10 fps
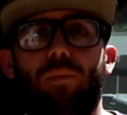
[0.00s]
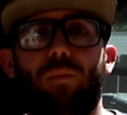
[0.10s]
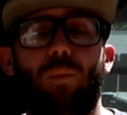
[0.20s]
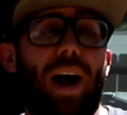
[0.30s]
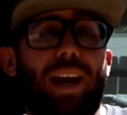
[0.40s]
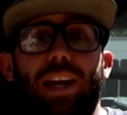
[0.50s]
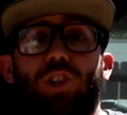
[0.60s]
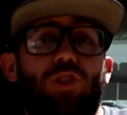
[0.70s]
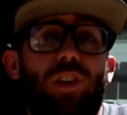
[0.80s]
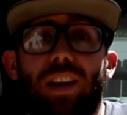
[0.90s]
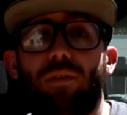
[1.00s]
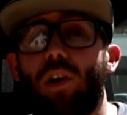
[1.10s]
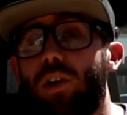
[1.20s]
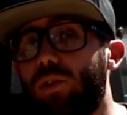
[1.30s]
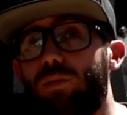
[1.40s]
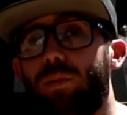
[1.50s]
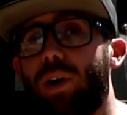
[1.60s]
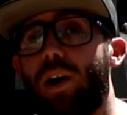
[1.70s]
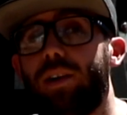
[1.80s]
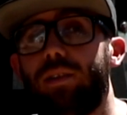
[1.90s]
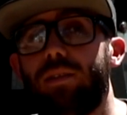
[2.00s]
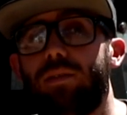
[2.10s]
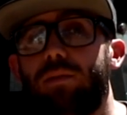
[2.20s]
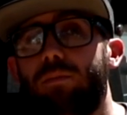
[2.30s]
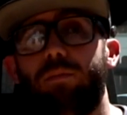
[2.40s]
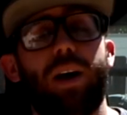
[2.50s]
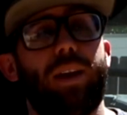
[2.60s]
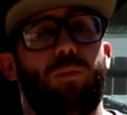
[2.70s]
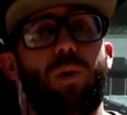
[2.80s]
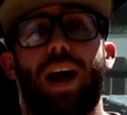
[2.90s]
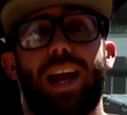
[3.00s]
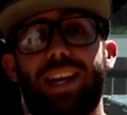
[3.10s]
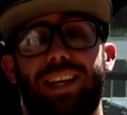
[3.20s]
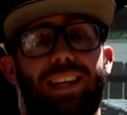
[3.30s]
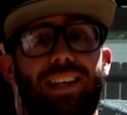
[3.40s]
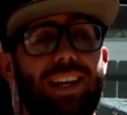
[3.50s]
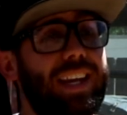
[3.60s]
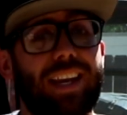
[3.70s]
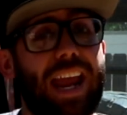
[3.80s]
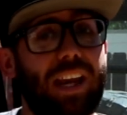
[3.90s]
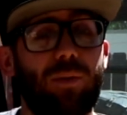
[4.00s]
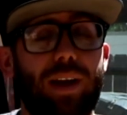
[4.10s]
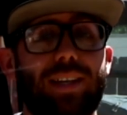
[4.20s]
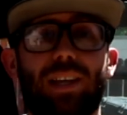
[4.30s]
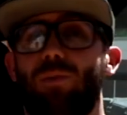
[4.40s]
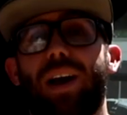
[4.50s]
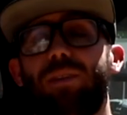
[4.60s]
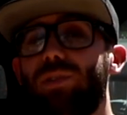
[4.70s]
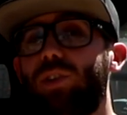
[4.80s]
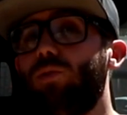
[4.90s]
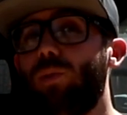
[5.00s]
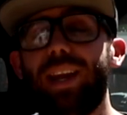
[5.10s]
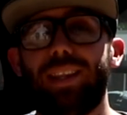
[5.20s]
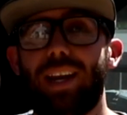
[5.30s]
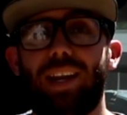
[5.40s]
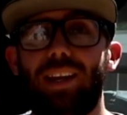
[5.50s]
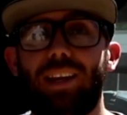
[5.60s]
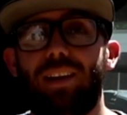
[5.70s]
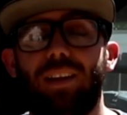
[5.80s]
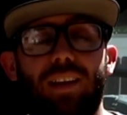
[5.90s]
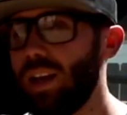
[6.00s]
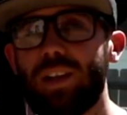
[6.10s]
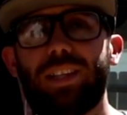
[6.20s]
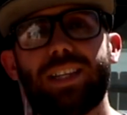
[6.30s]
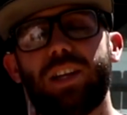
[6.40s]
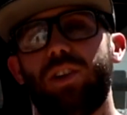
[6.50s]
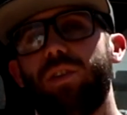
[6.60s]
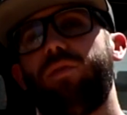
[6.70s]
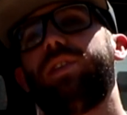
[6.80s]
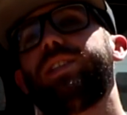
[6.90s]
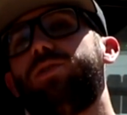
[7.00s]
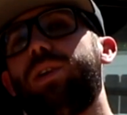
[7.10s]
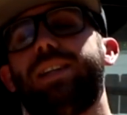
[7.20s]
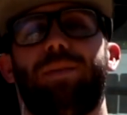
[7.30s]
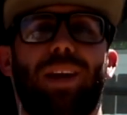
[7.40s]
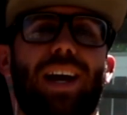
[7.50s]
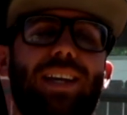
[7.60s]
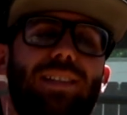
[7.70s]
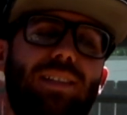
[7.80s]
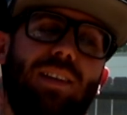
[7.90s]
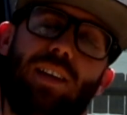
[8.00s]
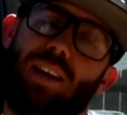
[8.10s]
why I shouldn't have gone on the Rubicon, but why I did anyways, and why it was great that I did. So that's going to do it for this story time, guys.